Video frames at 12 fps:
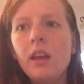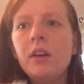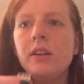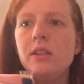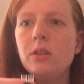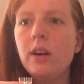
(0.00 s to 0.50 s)

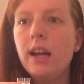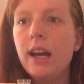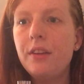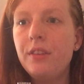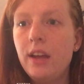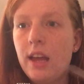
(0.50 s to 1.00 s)
Okay, so I
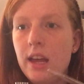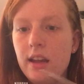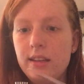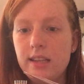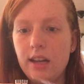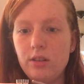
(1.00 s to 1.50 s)
have
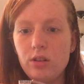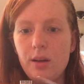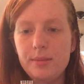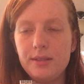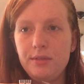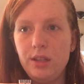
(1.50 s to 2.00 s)
10
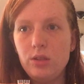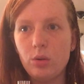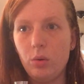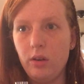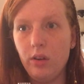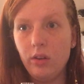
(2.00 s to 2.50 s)
drops of each
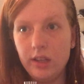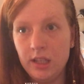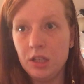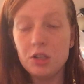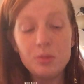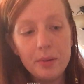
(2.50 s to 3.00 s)
oil in
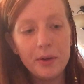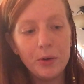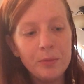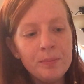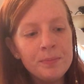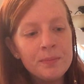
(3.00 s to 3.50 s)
each
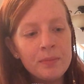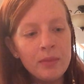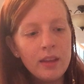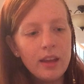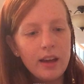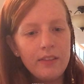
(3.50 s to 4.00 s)
pill,
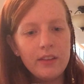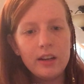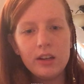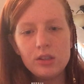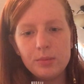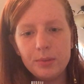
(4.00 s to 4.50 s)
and
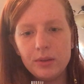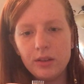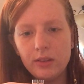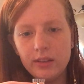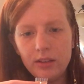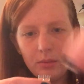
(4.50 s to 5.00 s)
then I just put the
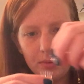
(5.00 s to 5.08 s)
lids